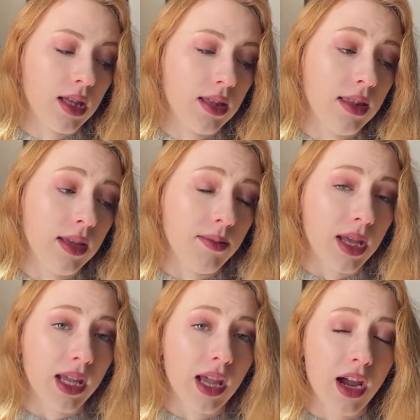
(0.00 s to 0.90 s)
the
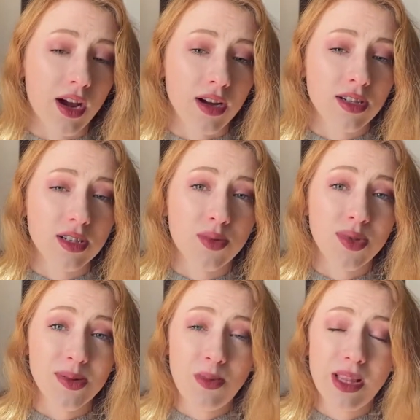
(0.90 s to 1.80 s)
main character
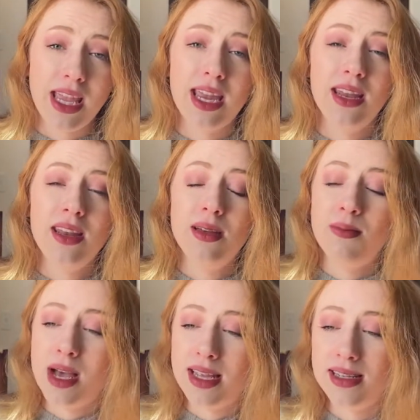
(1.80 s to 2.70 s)
was played
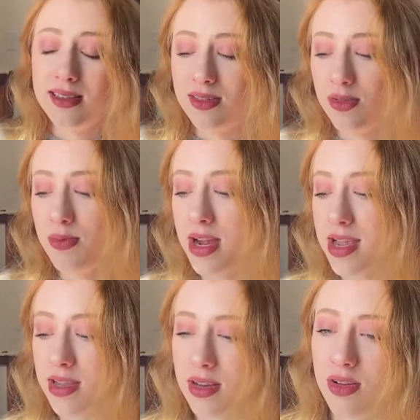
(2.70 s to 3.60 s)
by Dylan
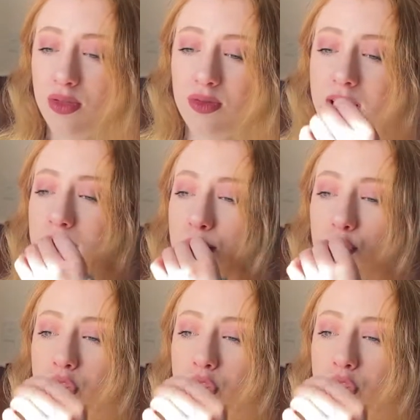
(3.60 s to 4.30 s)
O'Brien, who, like...